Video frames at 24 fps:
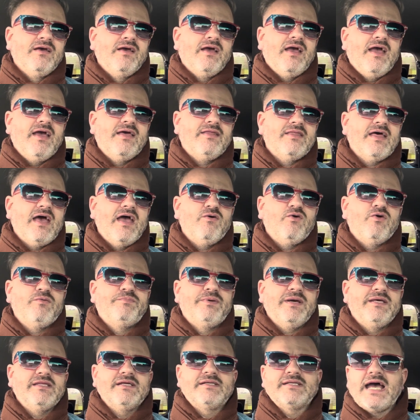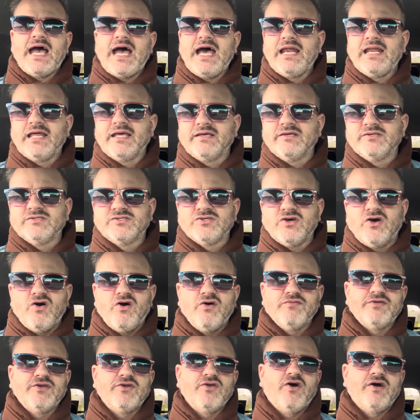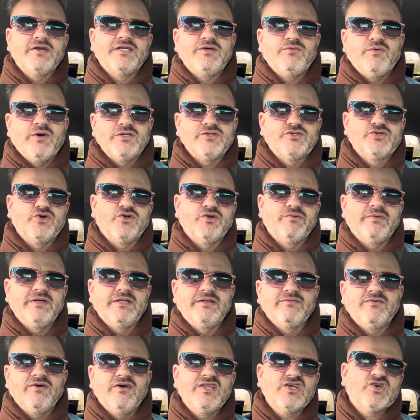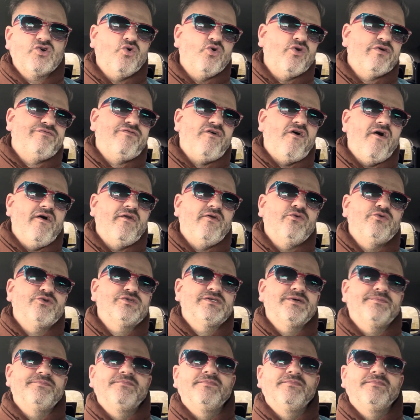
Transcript: And they would be the darlings of the 91 tournament. In the quarterfinals,